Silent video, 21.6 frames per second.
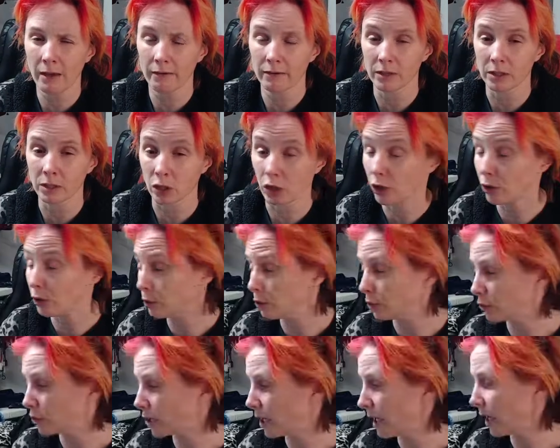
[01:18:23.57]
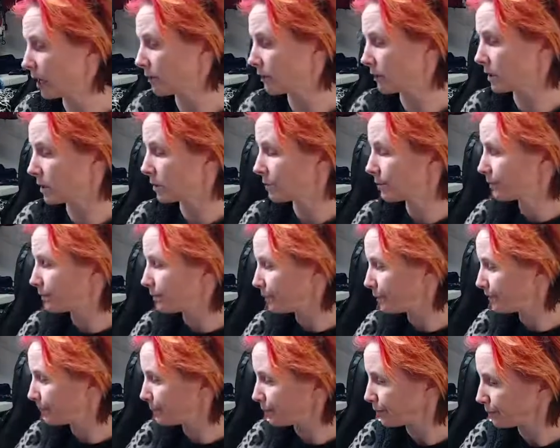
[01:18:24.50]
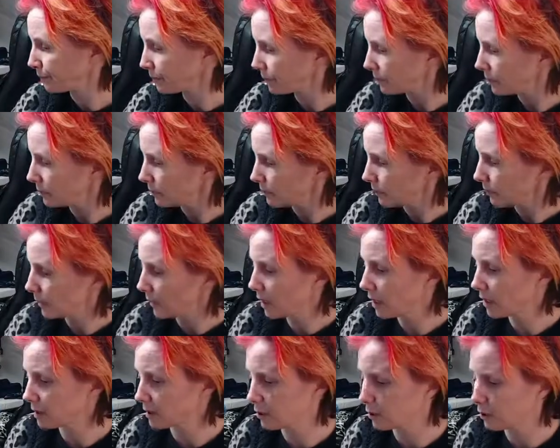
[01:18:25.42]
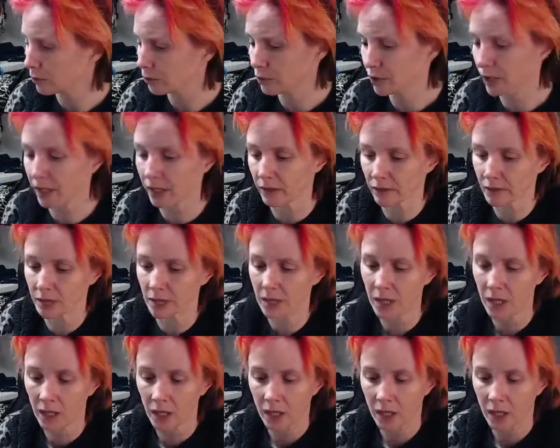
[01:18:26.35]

It's a huge canvas. It's a huge canvas.